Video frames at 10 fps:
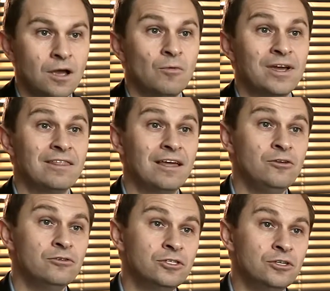We can then
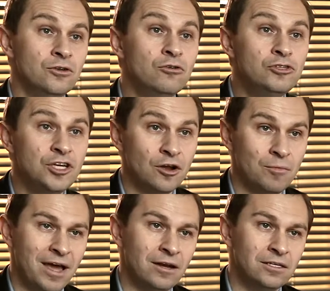use new genome
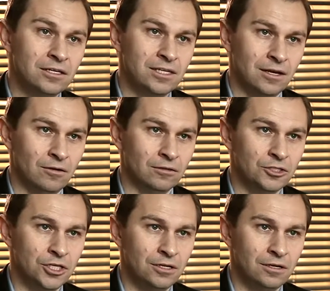editing
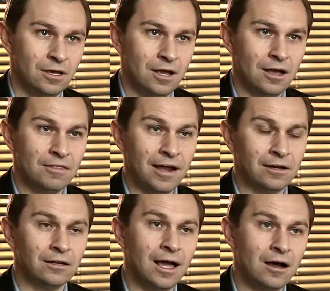technology that
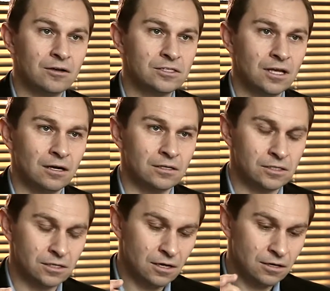allows
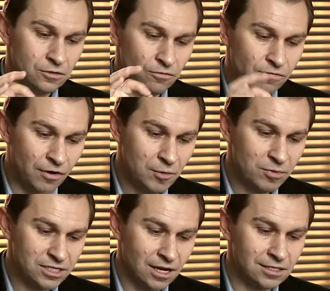us to very
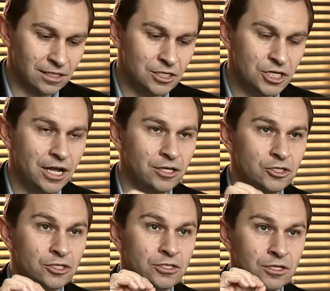precisely
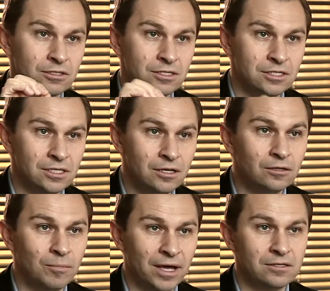change just
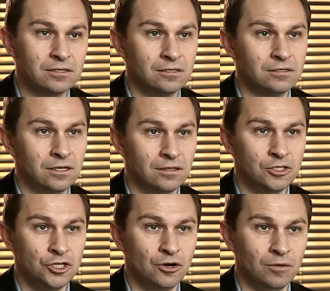single bases in the
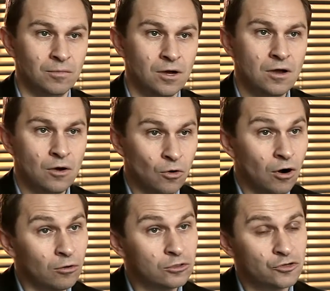genome or
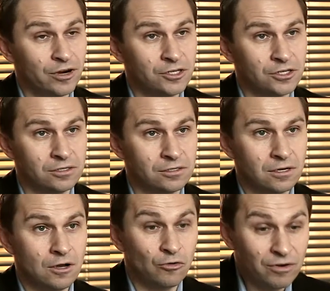whole stretches
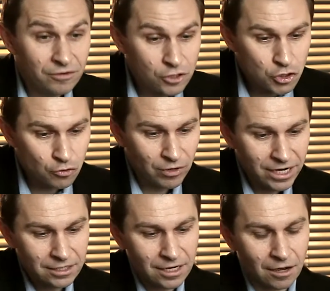or even
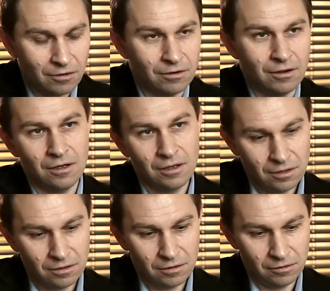shrink down
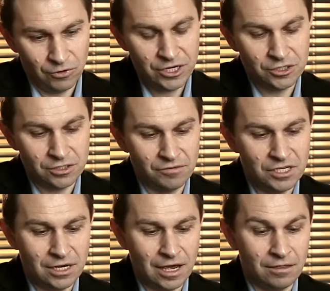regions of
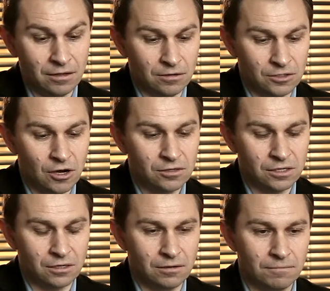DNA that are
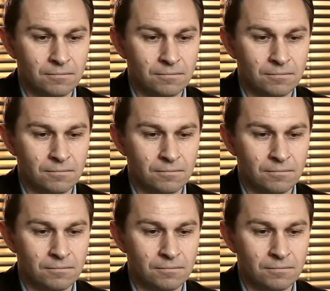toxic